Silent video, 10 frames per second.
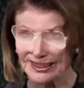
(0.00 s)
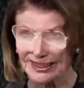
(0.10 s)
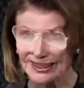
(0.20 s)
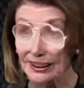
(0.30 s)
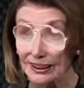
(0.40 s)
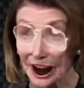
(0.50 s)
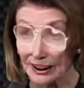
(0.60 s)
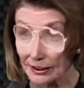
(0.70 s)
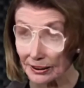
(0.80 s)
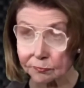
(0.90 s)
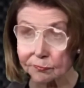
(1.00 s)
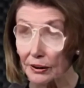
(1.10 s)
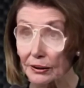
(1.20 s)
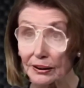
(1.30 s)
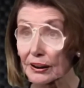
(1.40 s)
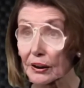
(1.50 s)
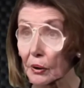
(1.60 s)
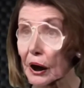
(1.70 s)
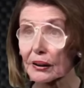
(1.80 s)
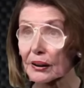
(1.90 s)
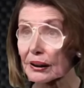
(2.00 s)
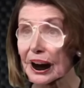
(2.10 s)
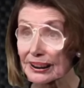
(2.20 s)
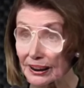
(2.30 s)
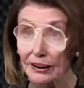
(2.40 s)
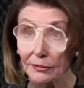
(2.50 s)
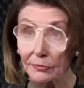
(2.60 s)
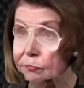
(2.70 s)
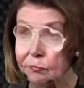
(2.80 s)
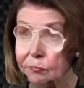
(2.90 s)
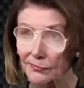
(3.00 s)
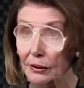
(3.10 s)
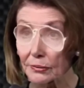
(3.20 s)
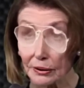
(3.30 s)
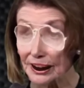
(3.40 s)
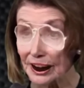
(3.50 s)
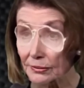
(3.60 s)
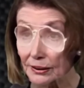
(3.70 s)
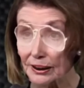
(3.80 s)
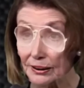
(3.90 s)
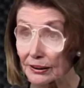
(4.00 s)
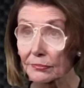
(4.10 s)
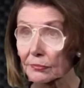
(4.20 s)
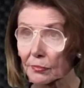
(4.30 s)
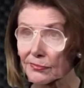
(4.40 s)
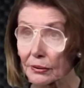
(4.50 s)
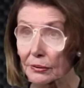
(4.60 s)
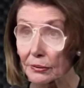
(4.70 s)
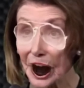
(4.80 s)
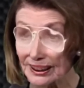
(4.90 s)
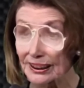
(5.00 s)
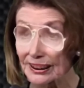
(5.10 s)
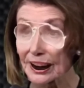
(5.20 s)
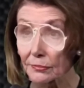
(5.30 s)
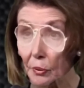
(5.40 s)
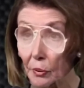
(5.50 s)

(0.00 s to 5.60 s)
Guys, guys. These are all good ideas, but I gotta be honest. I need more